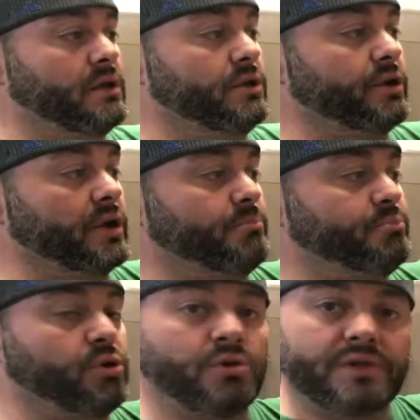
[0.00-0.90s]
You're gonna
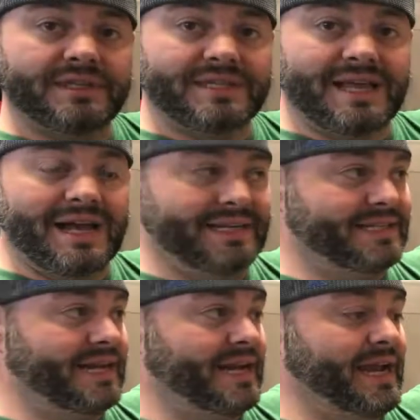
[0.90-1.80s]
pull this line
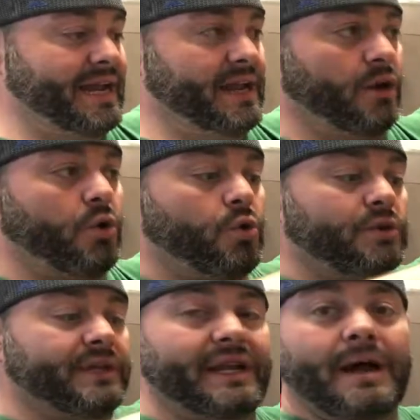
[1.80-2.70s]
tight and
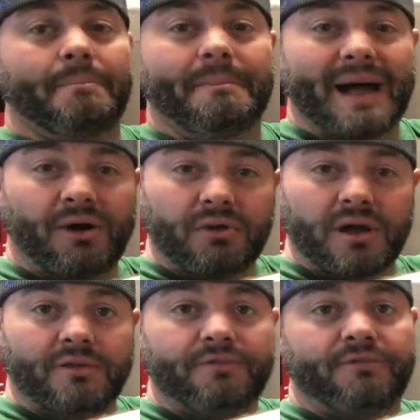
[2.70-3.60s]
hold it
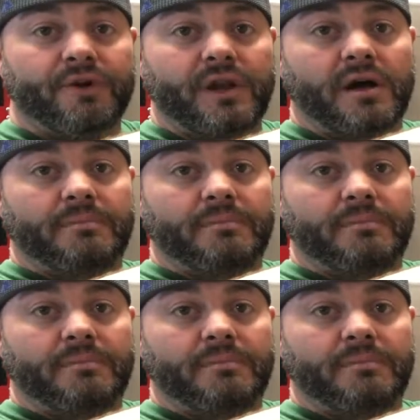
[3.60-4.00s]
about a foot